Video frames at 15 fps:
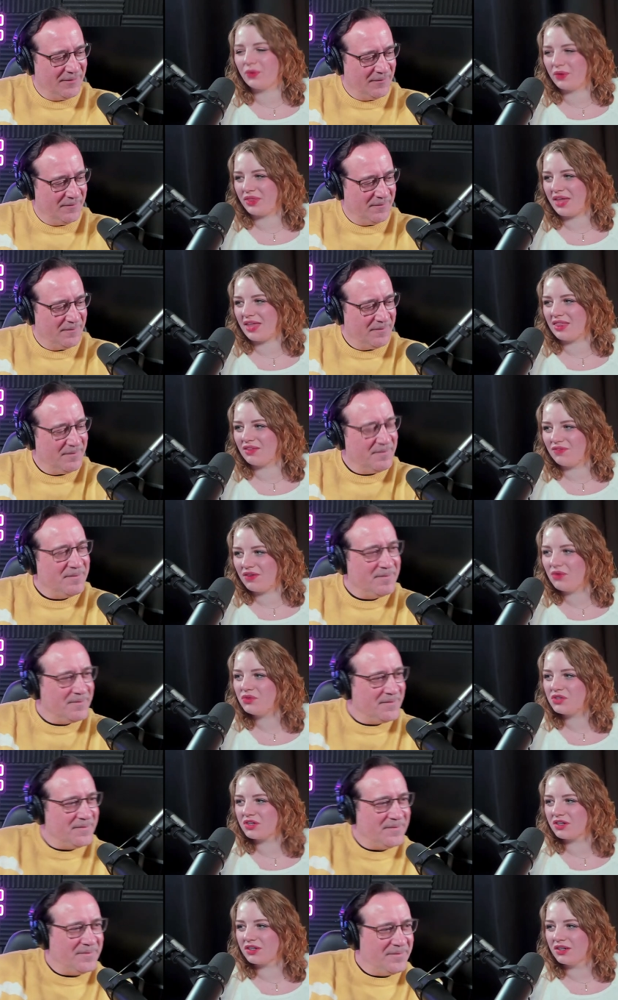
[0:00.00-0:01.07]
Speaker 1: with that in the
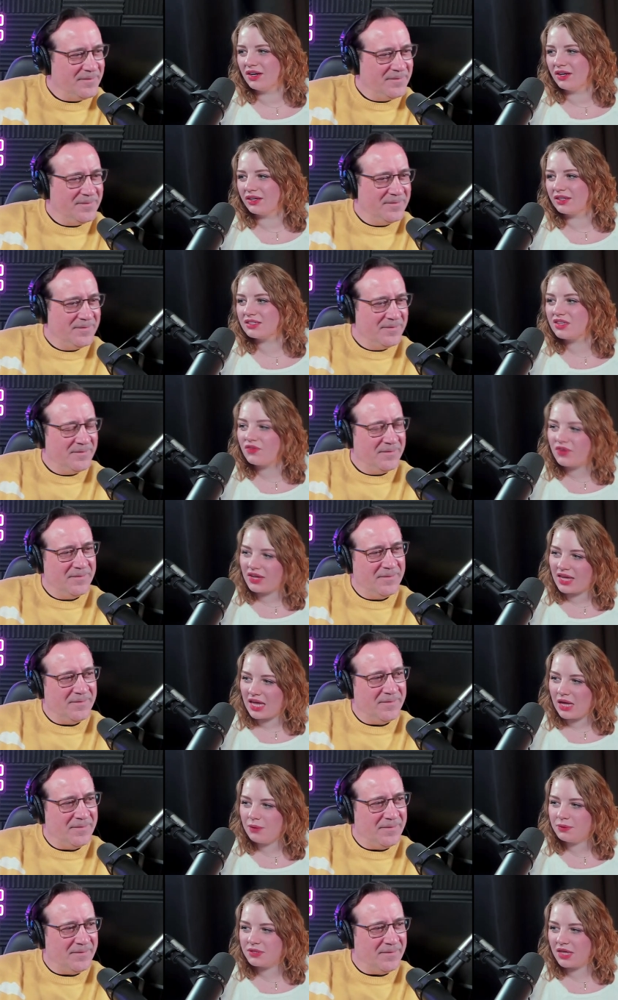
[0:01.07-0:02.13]
future. Because if it
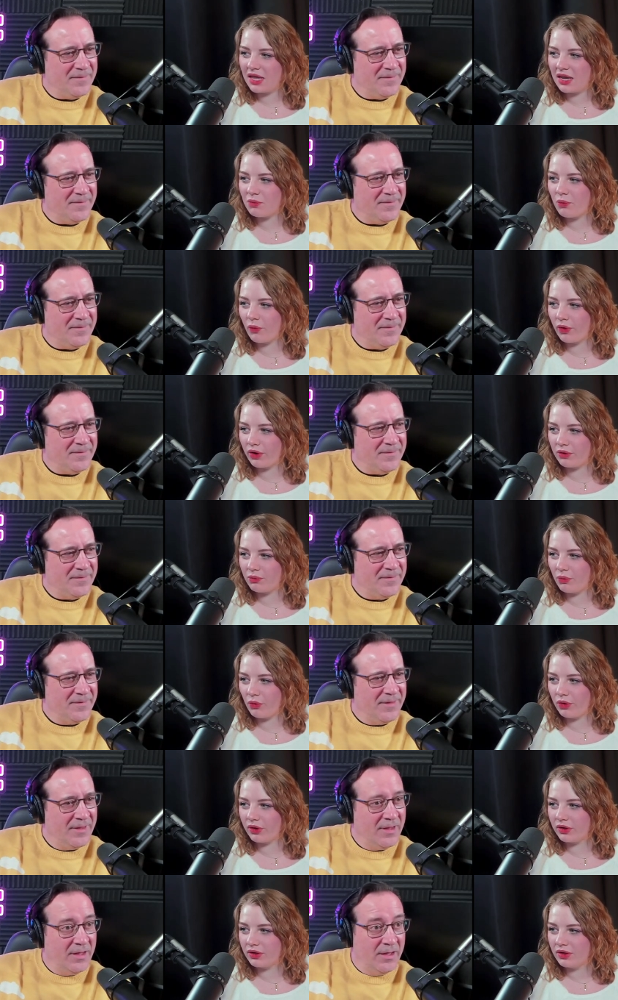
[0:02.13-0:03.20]
keeps getting more and
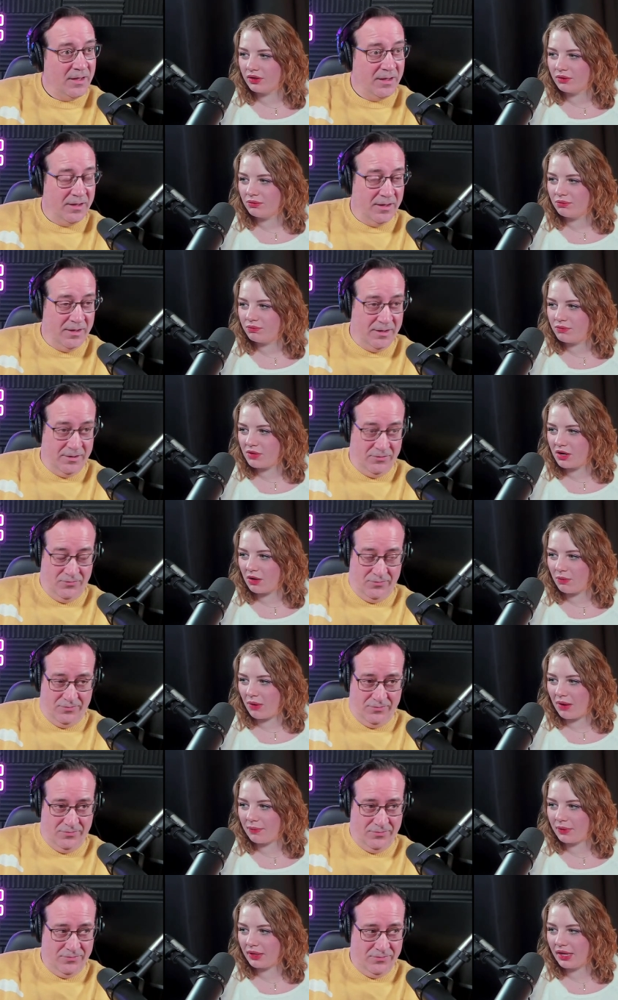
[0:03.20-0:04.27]
more you know,
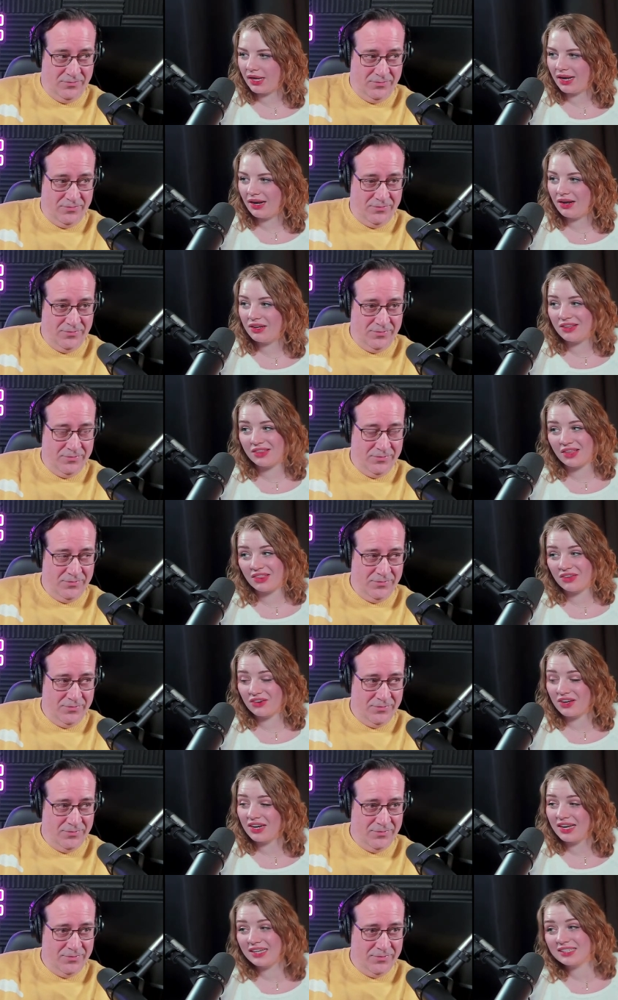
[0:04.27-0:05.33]
populated? Do you think they're
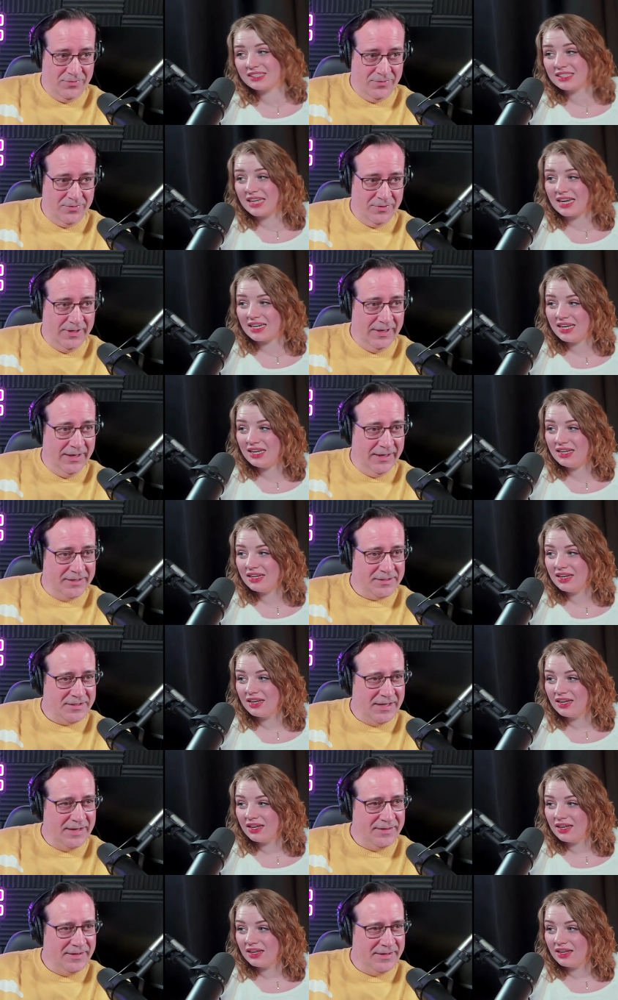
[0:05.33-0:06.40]
going to extend it?
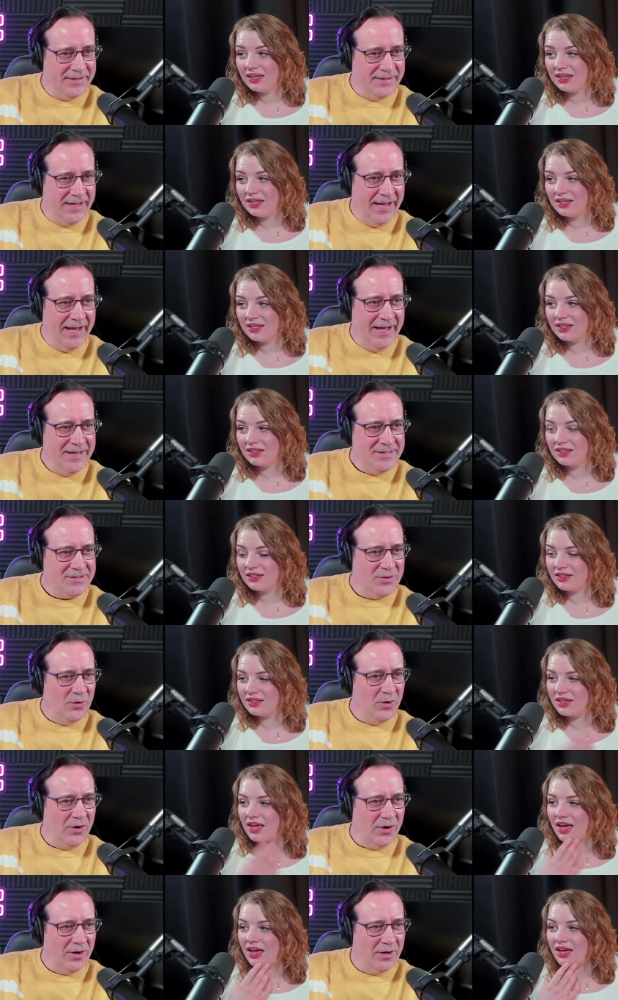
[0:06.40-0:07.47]
Speaker 2: Extend the days
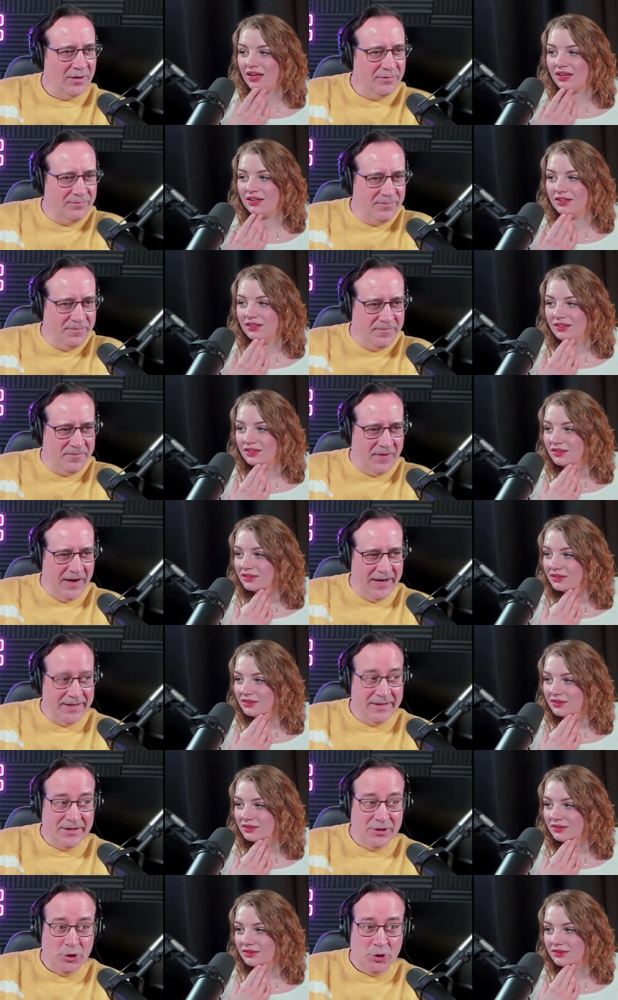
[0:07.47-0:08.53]
or yeah.
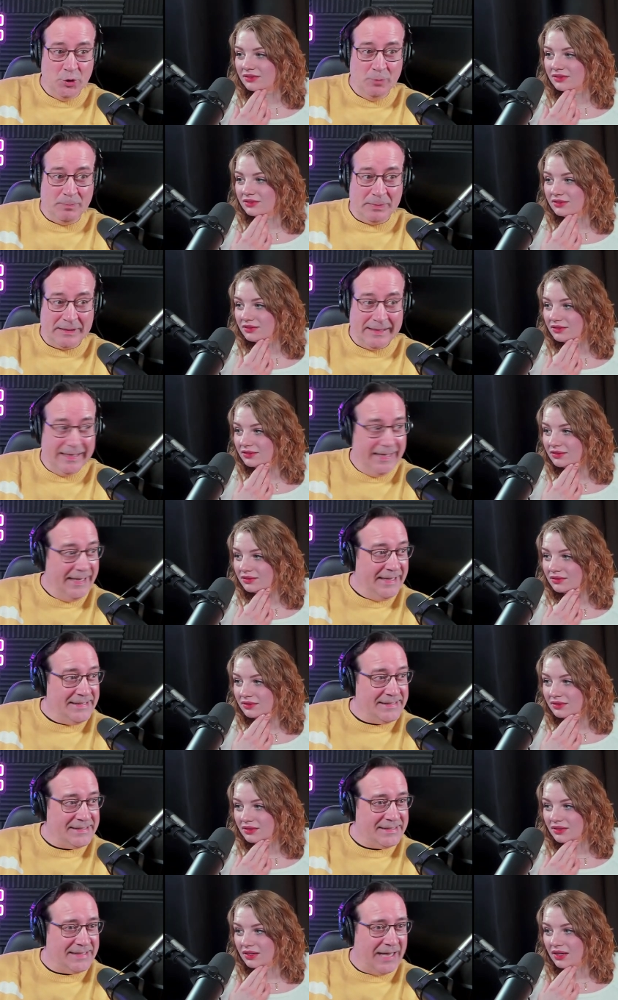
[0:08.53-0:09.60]
find a new
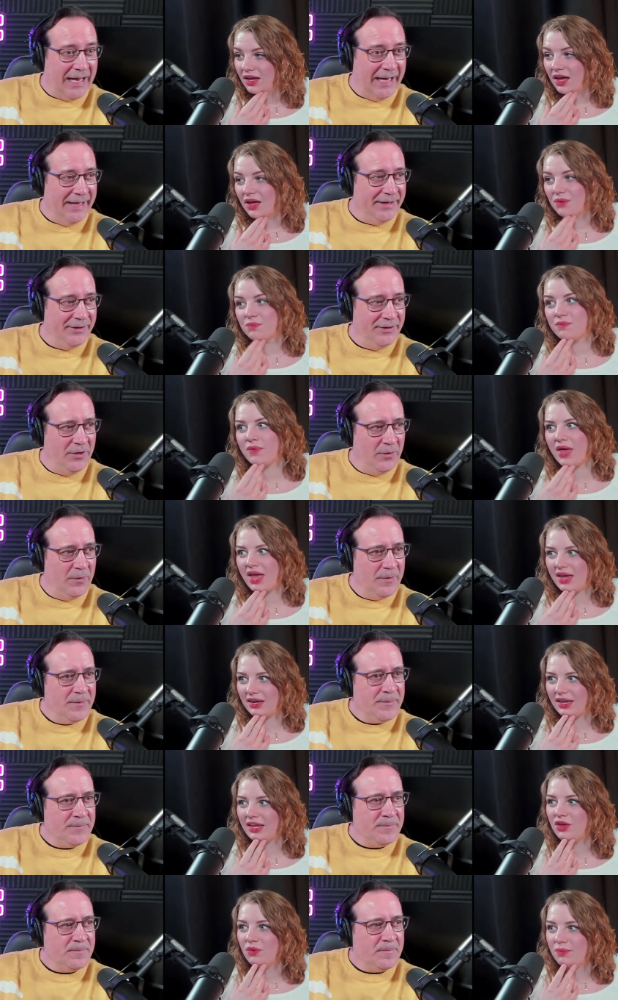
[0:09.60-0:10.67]
place? I don't know. Man,
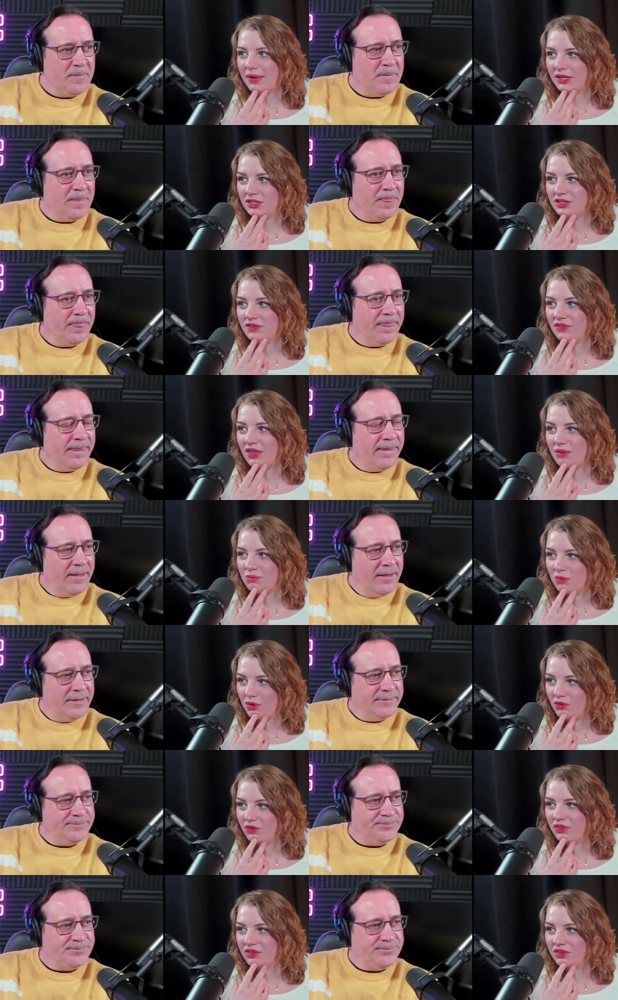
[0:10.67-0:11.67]
Speaker 1: can you imagine if they moved the